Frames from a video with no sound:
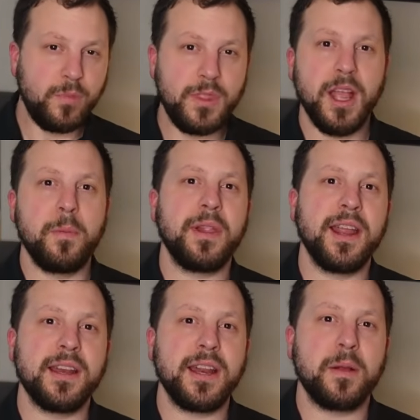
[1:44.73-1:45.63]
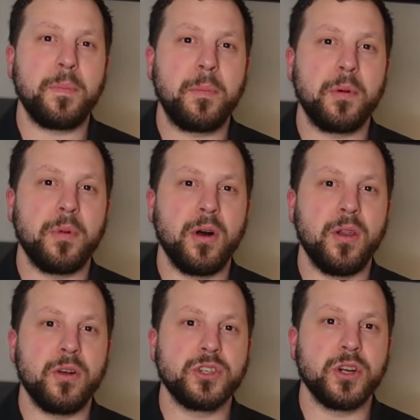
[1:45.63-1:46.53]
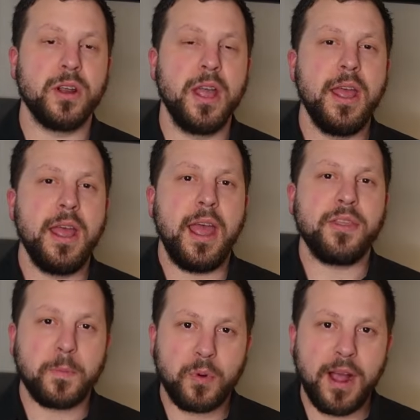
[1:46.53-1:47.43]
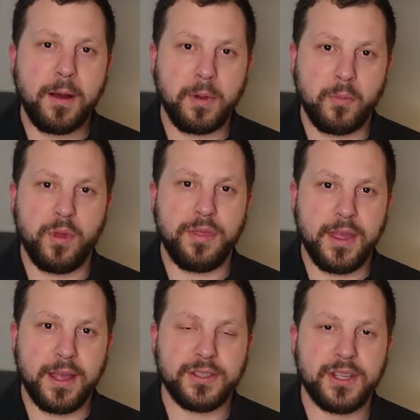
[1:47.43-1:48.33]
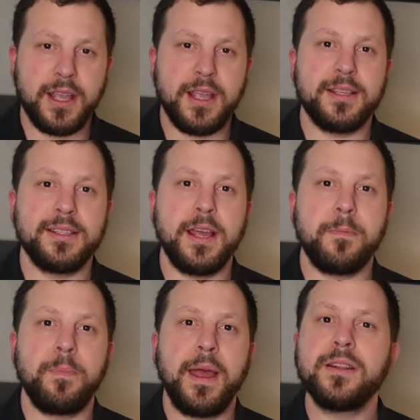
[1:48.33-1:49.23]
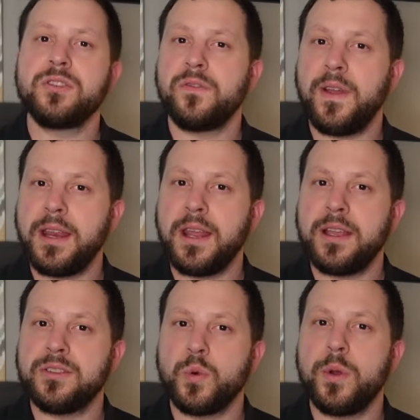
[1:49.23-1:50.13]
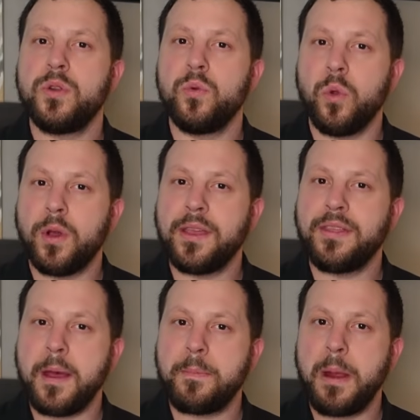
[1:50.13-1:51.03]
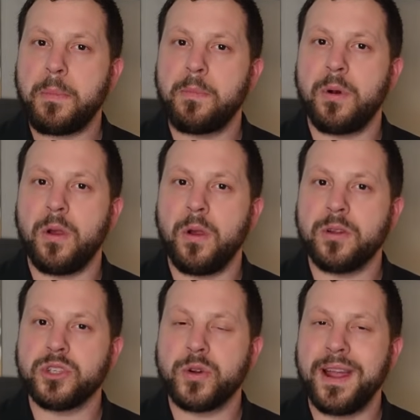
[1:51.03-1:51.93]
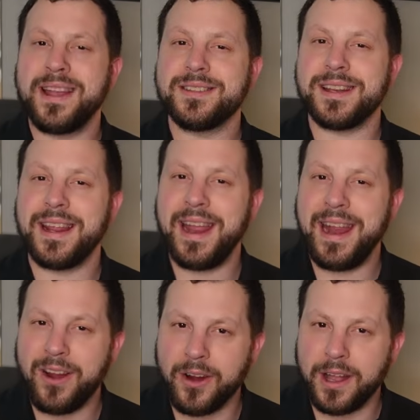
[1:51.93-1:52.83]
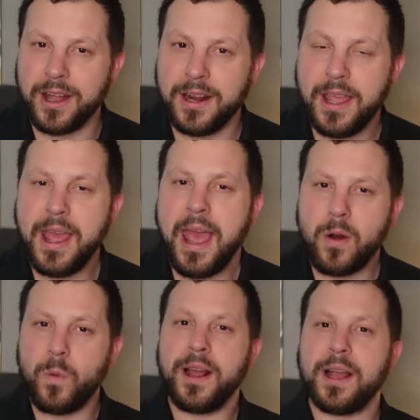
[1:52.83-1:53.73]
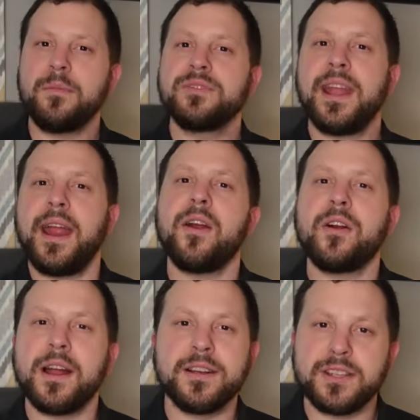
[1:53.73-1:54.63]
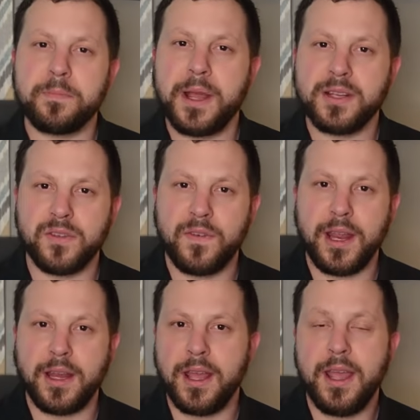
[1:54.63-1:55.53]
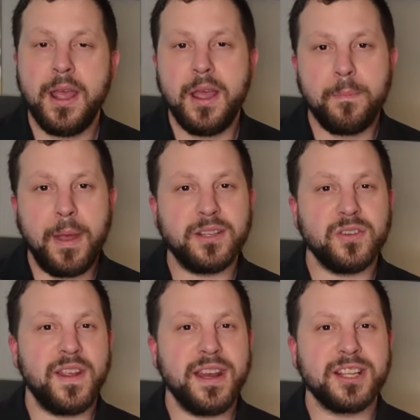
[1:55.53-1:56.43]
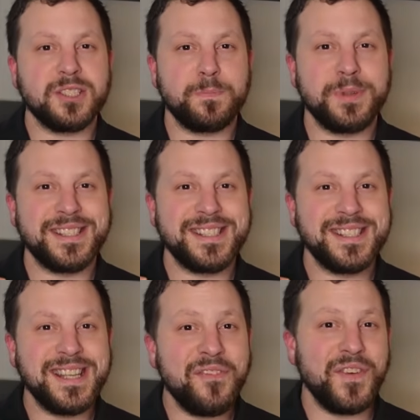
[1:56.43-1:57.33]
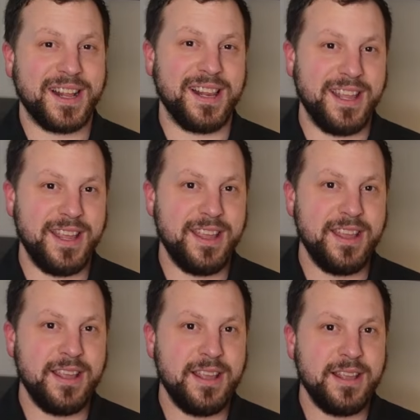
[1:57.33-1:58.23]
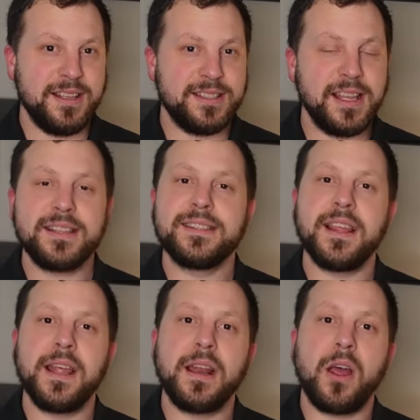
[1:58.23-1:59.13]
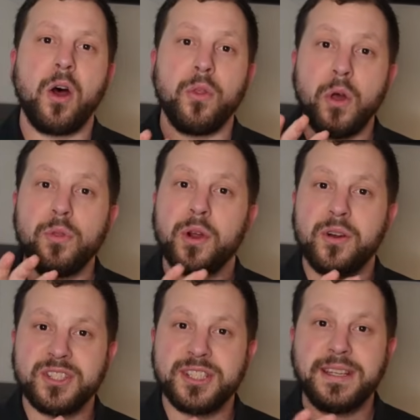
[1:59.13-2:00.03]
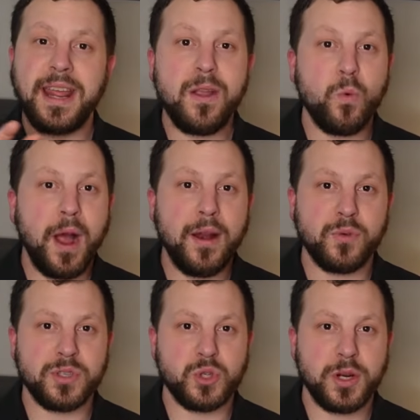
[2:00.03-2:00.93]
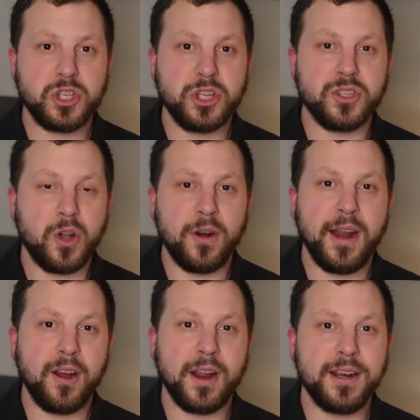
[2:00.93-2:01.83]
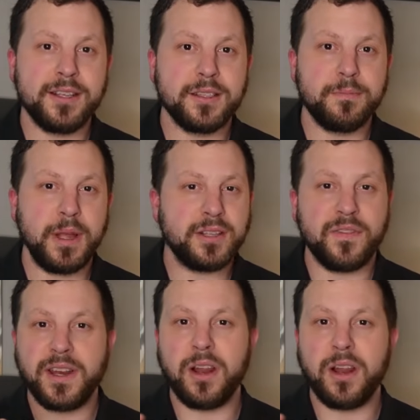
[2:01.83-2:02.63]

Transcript: I plan to take a pepperball launcher. And the problem with this is that Pennsylvania is going to look at that pepperball launcher as an air gun. And when it comes to air guns in Pennsylvania, Pennsylvania specifically says that although there are statewide restrictions on air guns, Pennsylvania